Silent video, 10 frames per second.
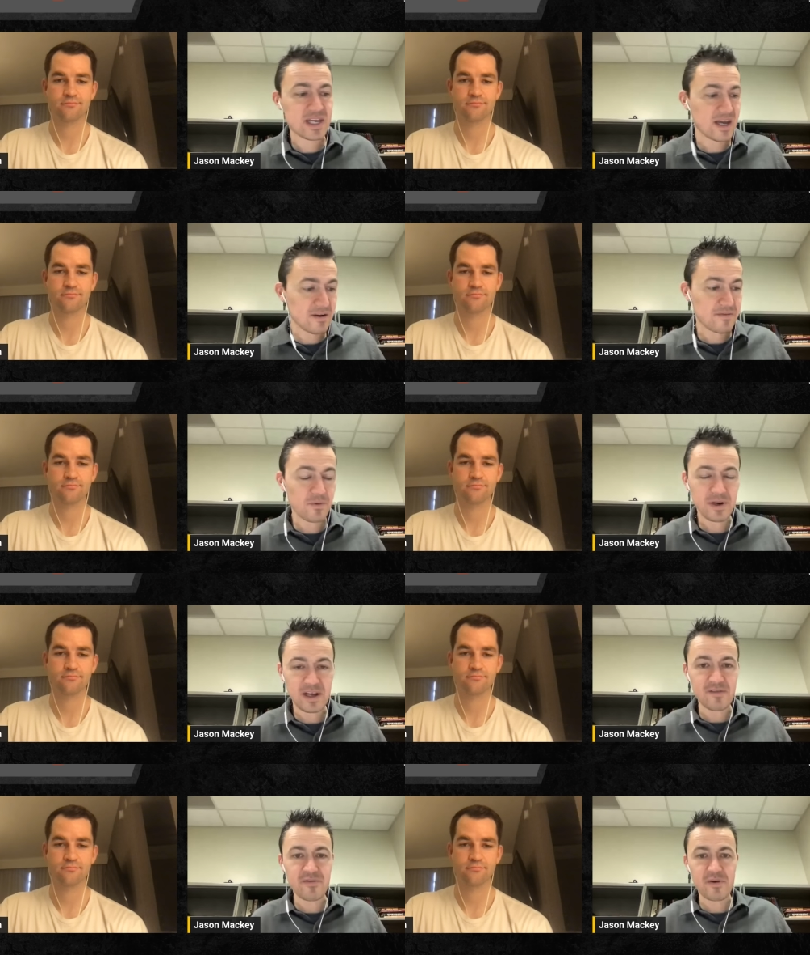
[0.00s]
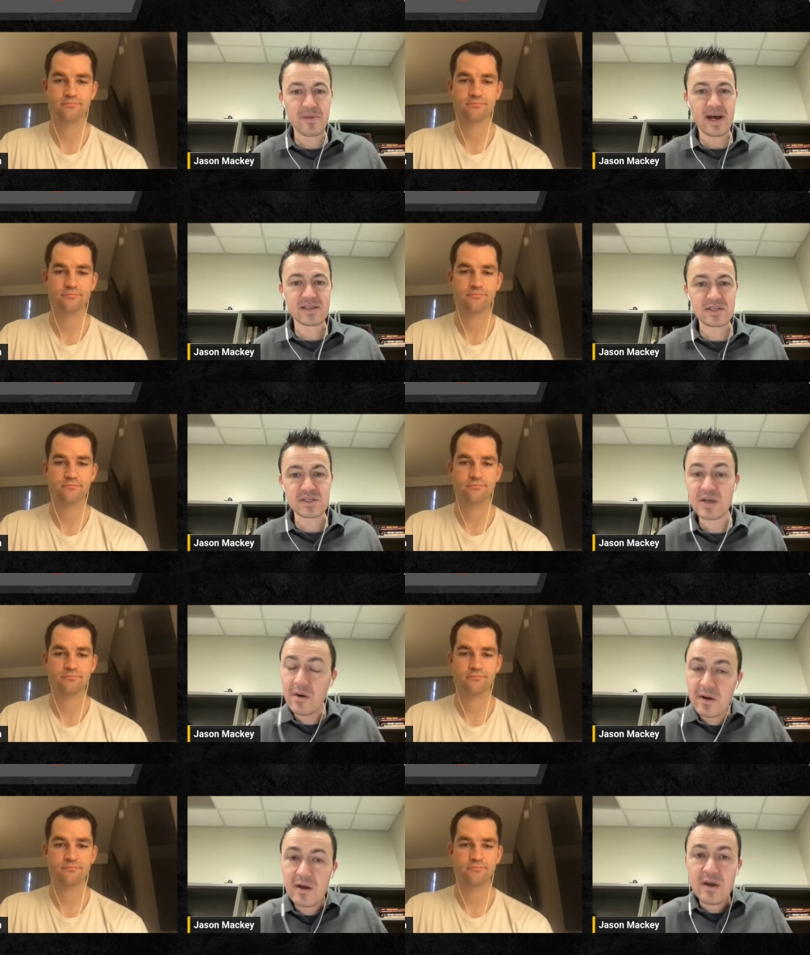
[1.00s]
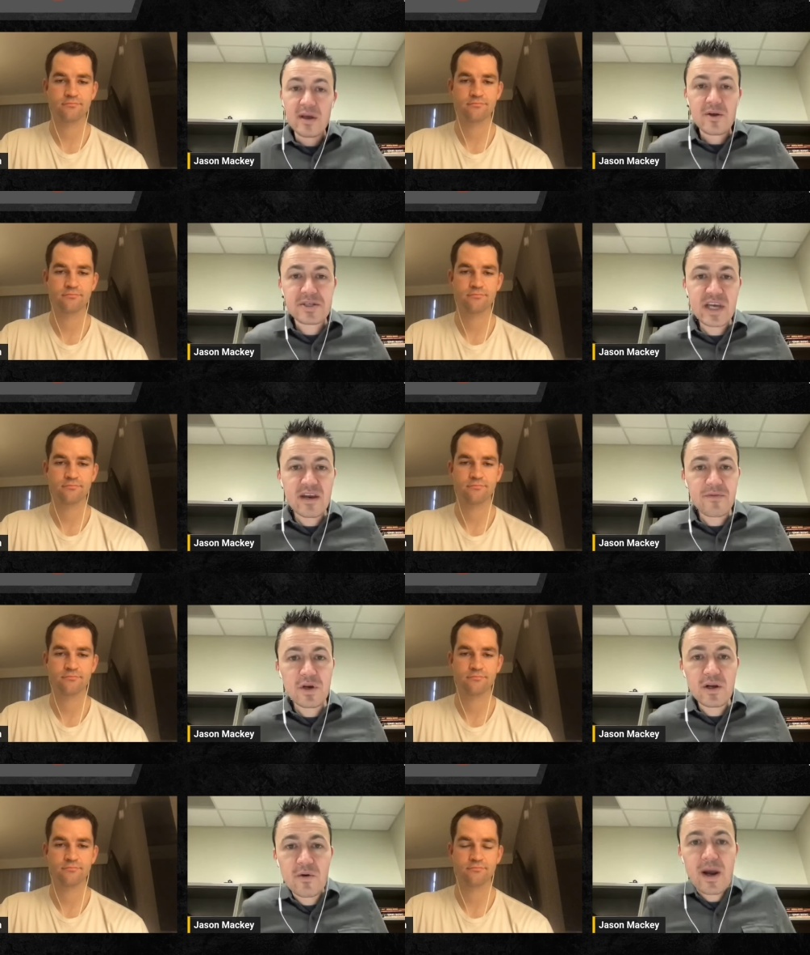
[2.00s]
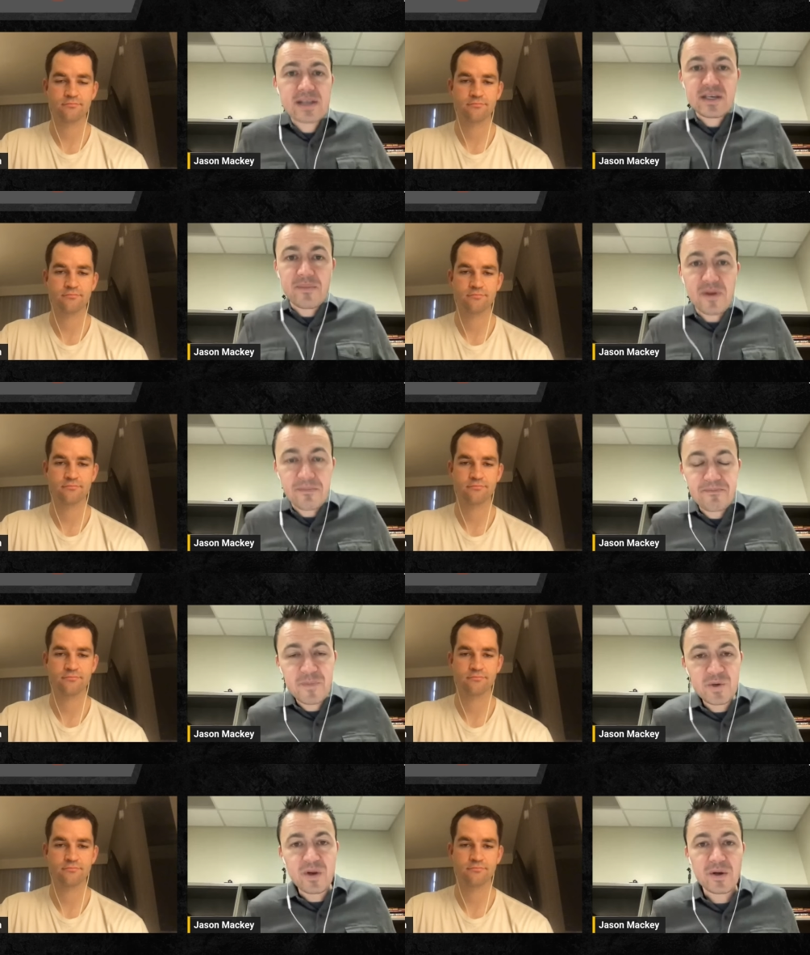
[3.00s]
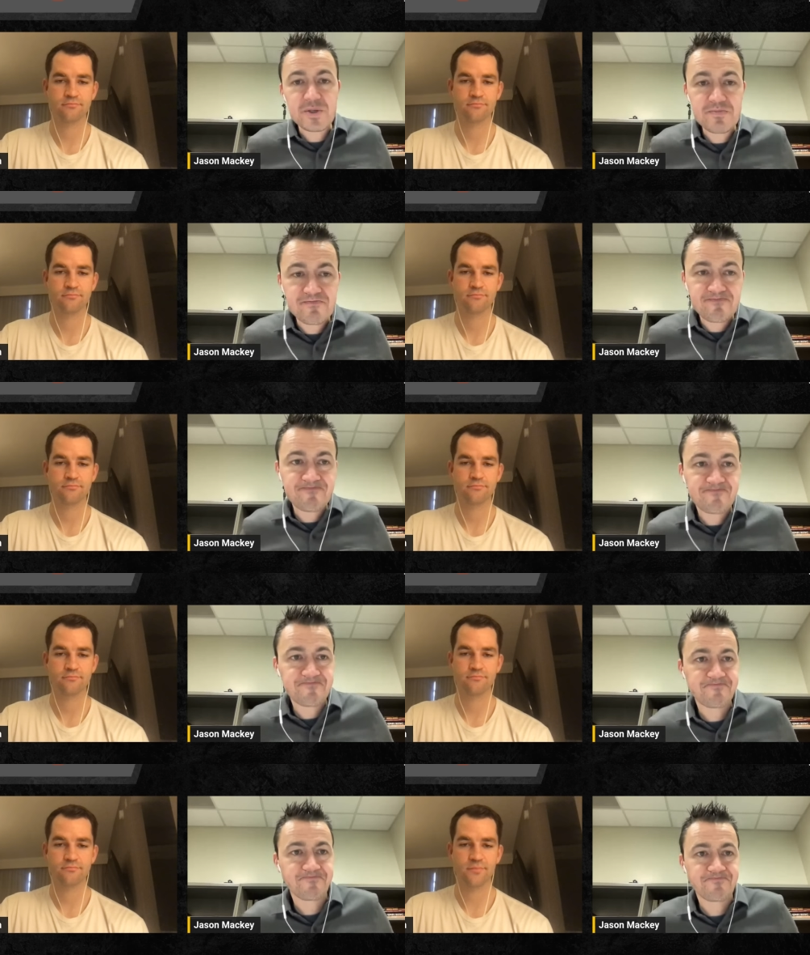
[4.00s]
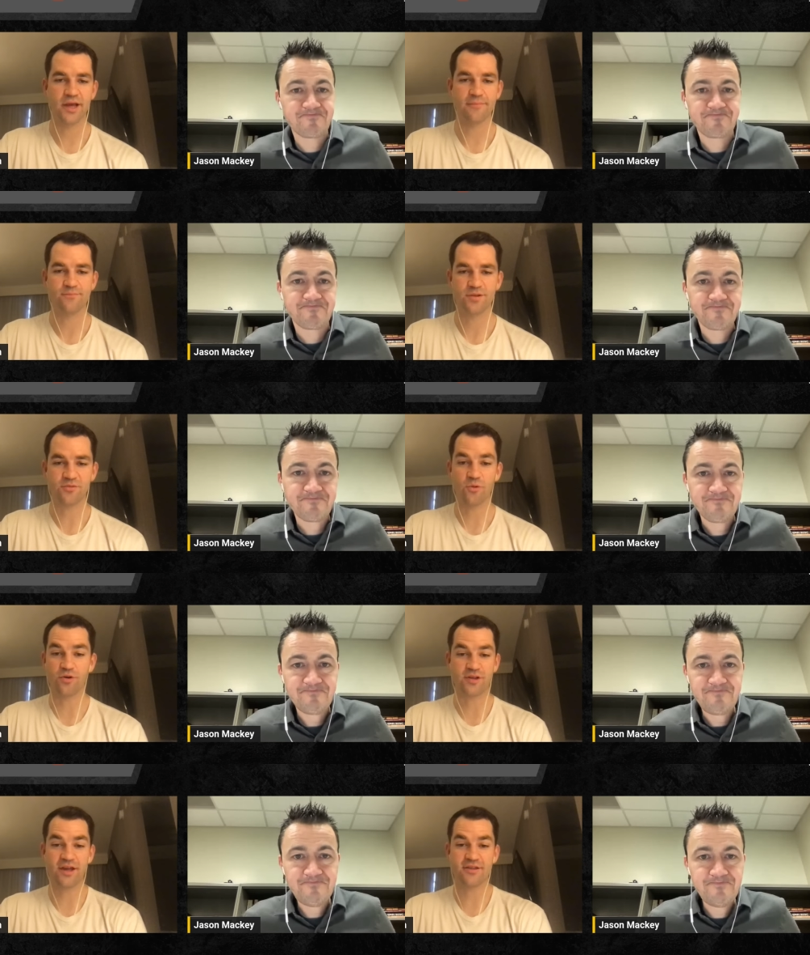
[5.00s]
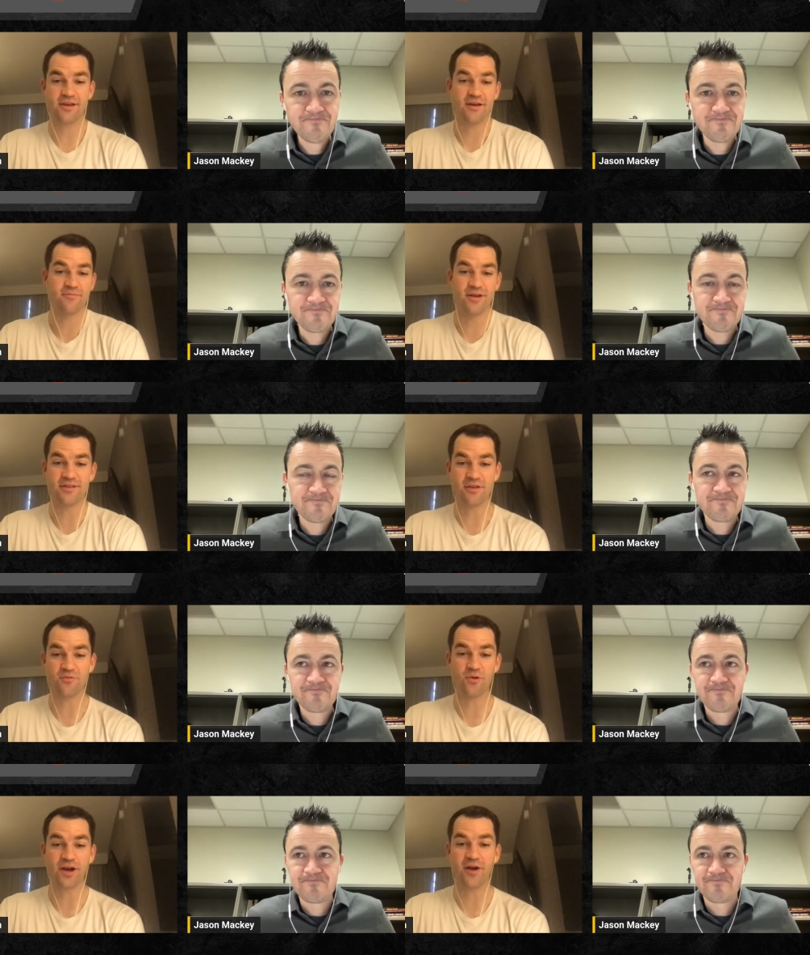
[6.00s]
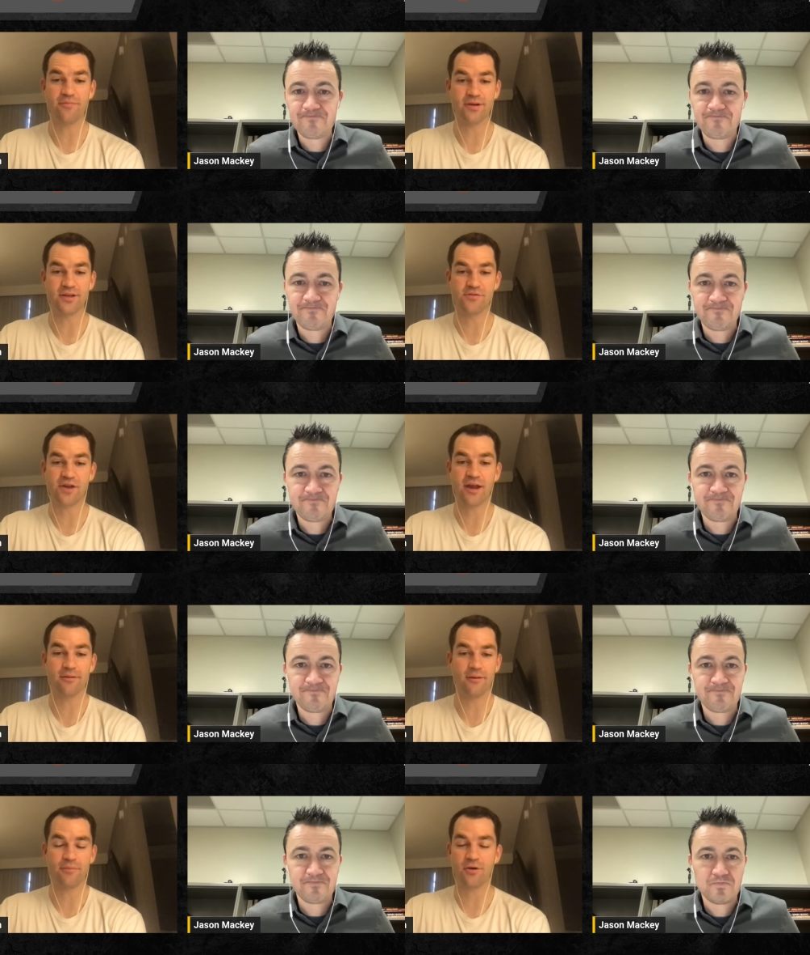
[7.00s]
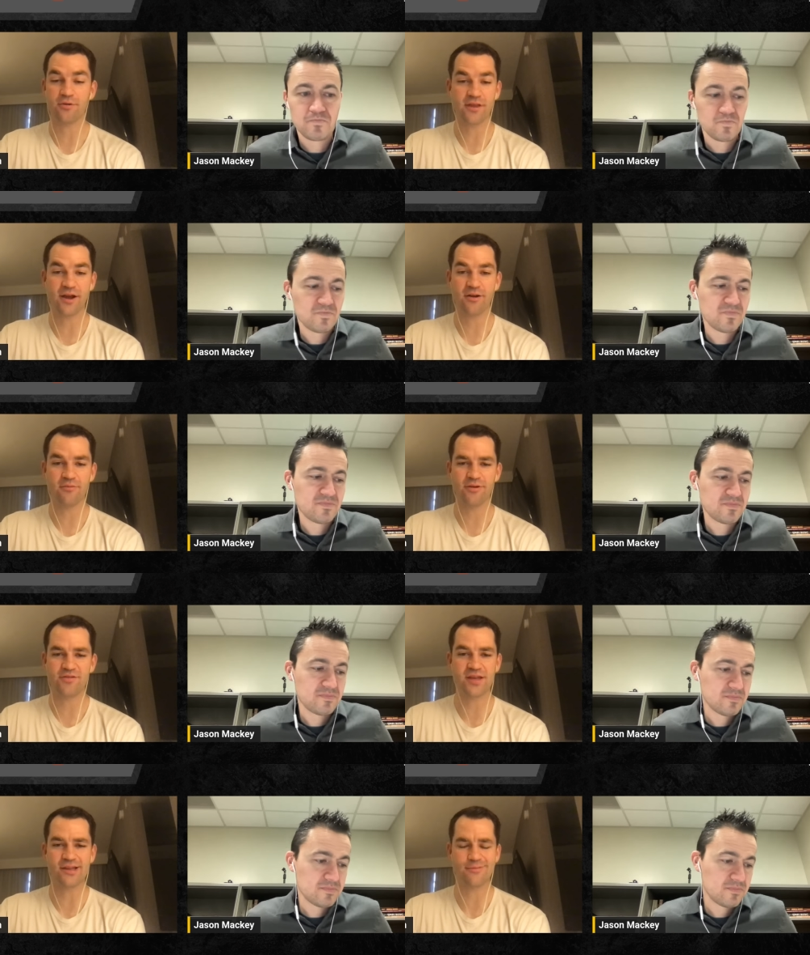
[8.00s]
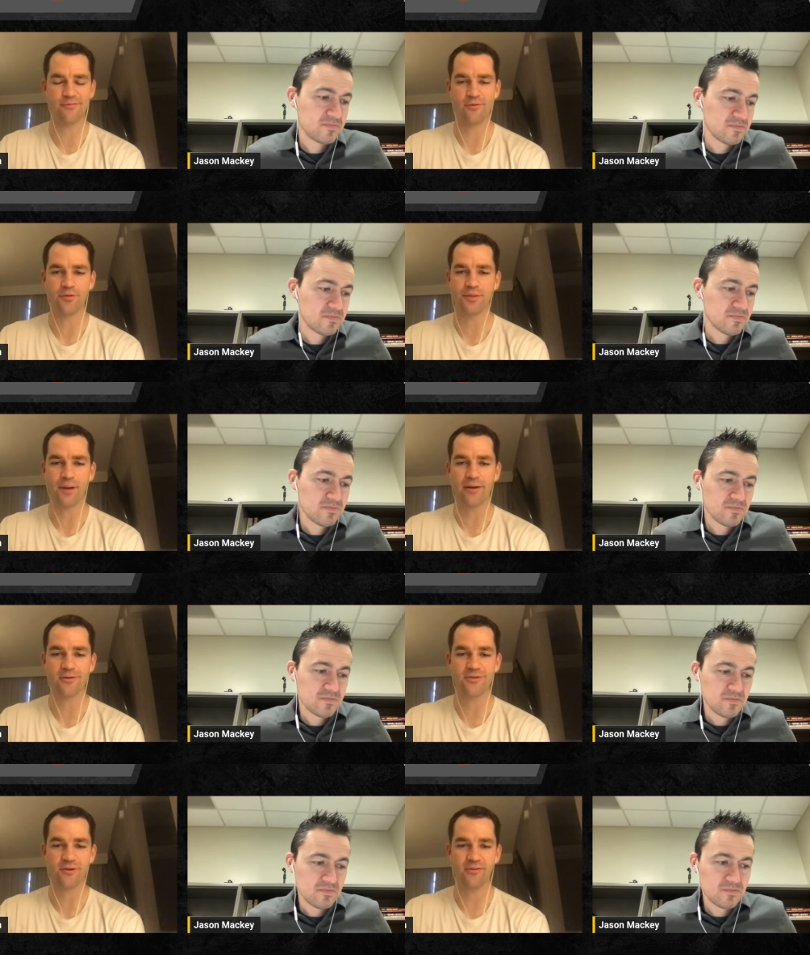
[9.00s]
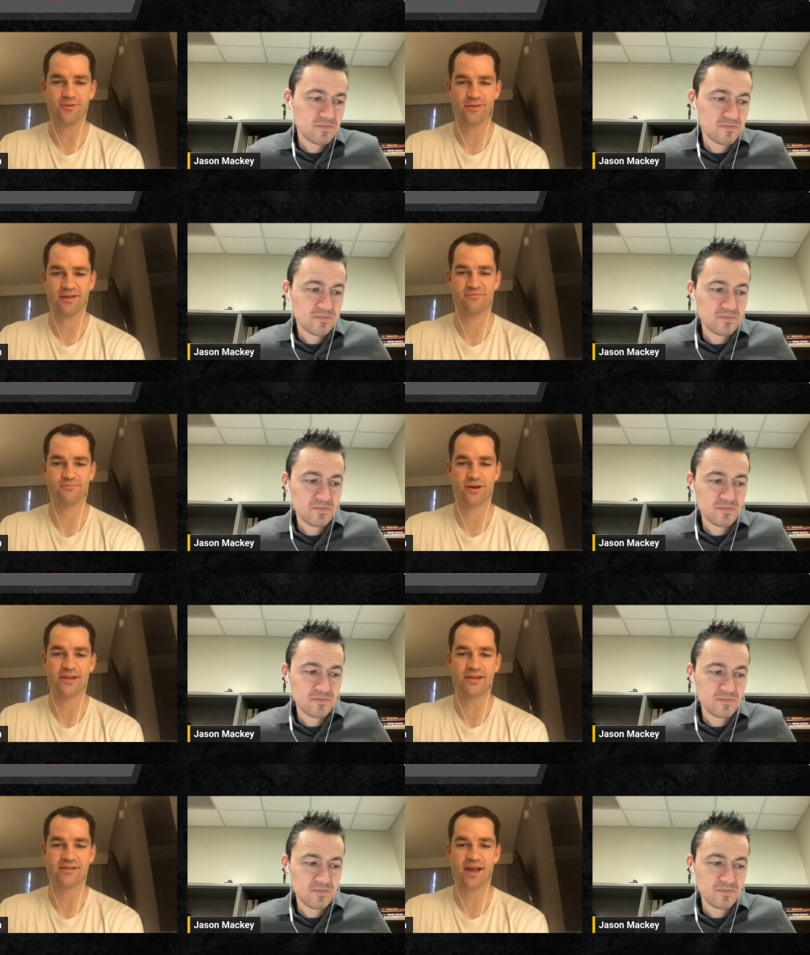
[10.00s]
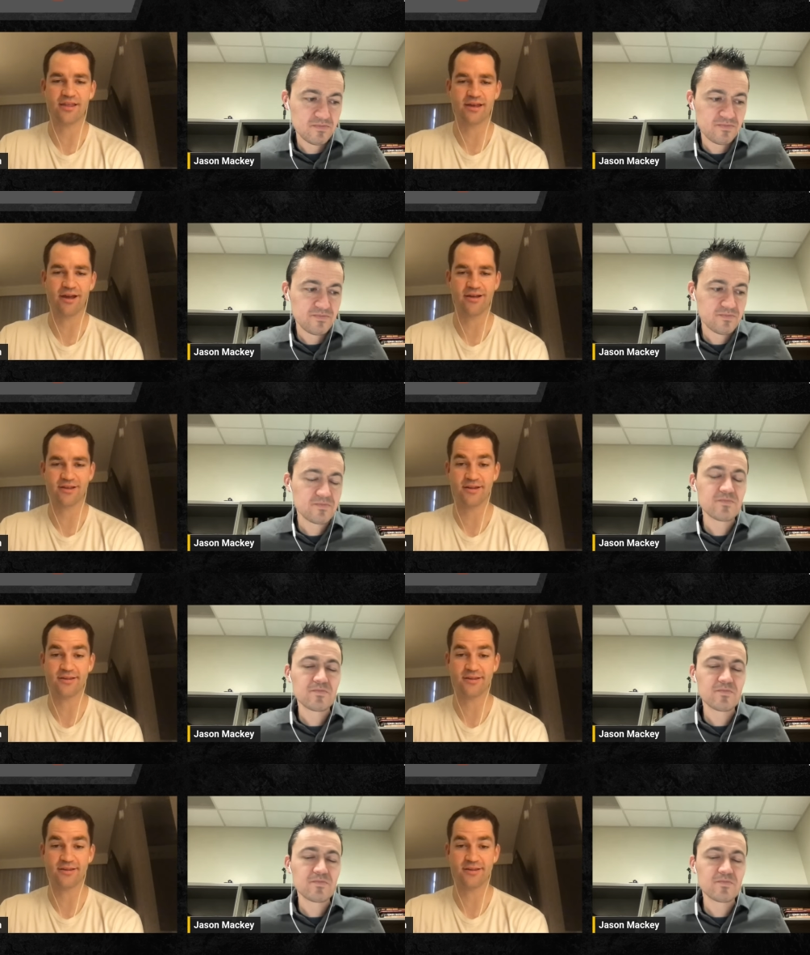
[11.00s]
Speaker 1: can't afford to give free passes. So you're seeing if you can correct something. Who knows? Yeah, the worst
Speaker 2: case, yeah, it doesn't work out, but you've got a part there, and we've seen this before with the Pirates, right, where they bring in these kinds of guys, and it